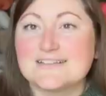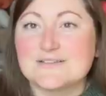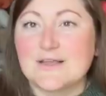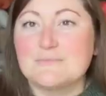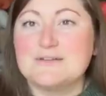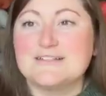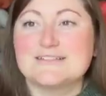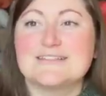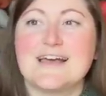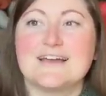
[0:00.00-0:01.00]
so that means
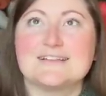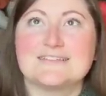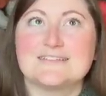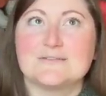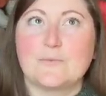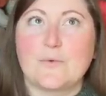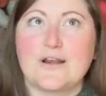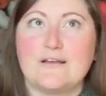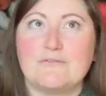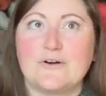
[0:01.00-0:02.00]
that
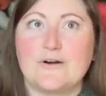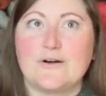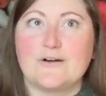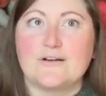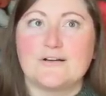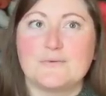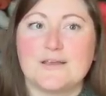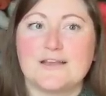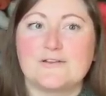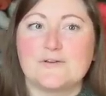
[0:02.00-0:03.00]
whenever we
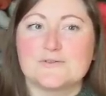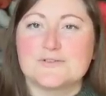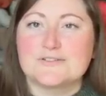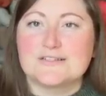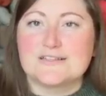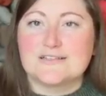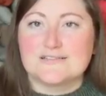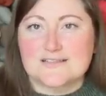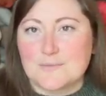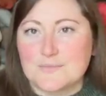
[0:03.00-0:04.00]
get closer to
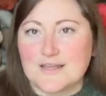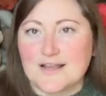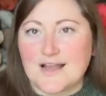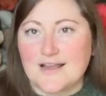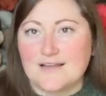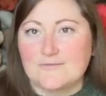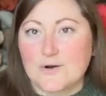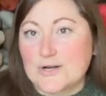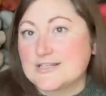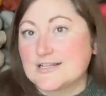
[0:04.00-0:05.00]
something, I've
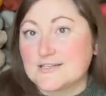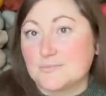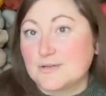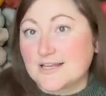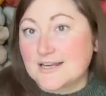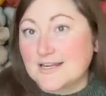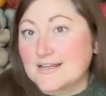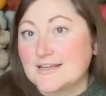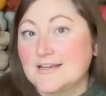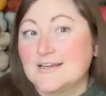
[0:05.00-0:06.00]
already done the planning.
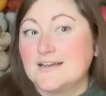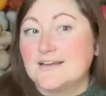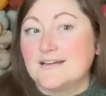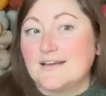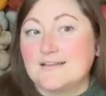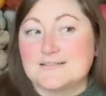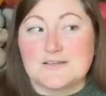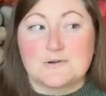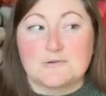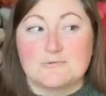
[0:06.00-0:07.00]
And
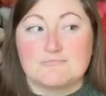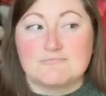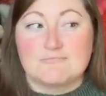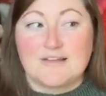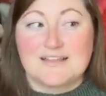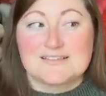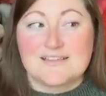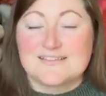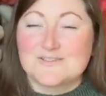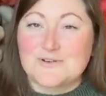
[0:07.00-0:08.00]
so it's
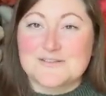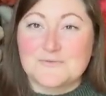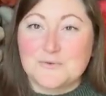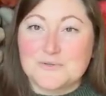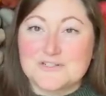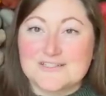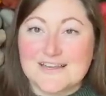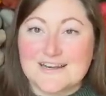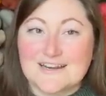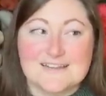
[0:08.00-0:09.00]
less stressful, which is
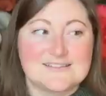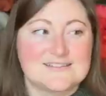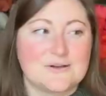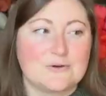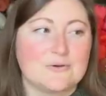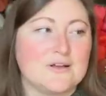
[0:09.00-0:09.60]
kind of nice. So